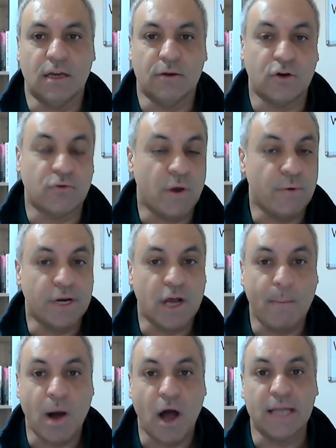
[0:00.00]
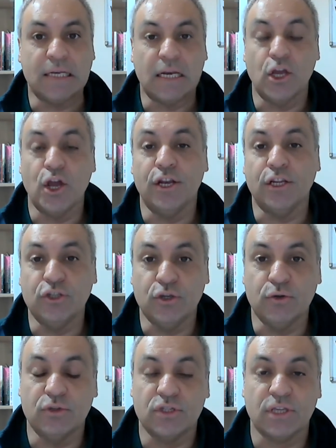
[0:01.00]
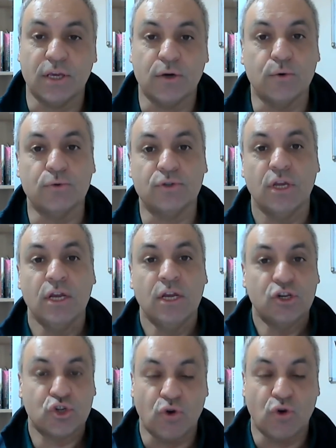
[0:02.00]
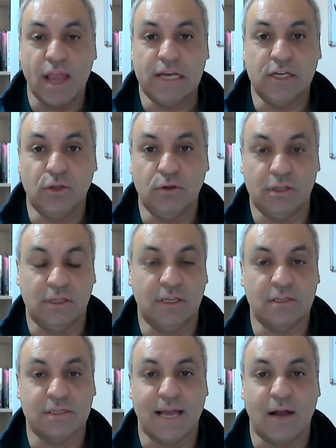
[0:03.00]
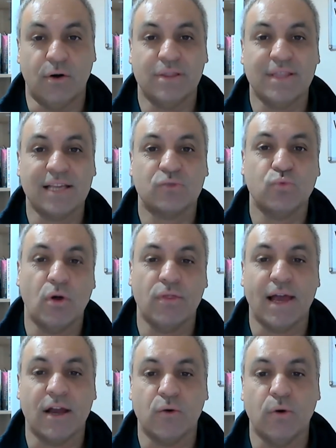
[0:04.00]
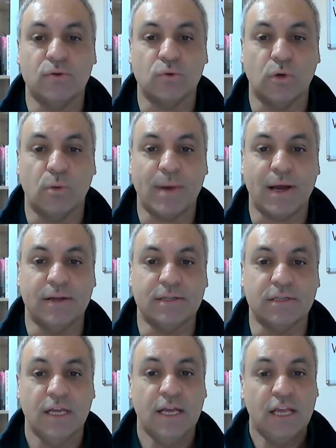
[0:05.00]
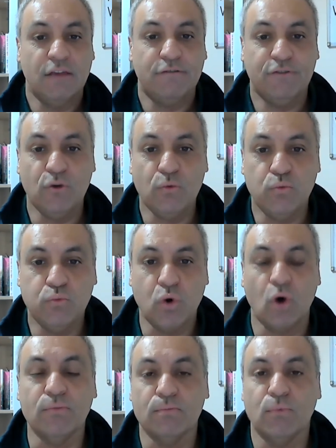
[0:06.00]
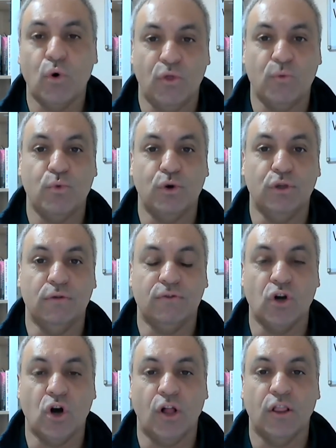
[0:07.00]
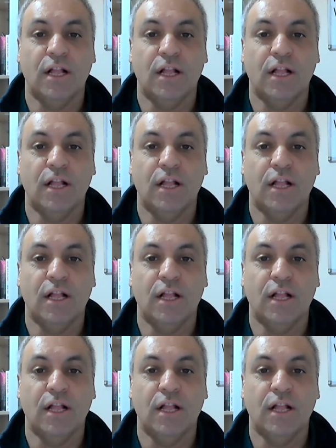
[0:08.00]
growing our mind, learning new skills, trying new things out. And that's what that quote's all about, is that if you want more than what you've got,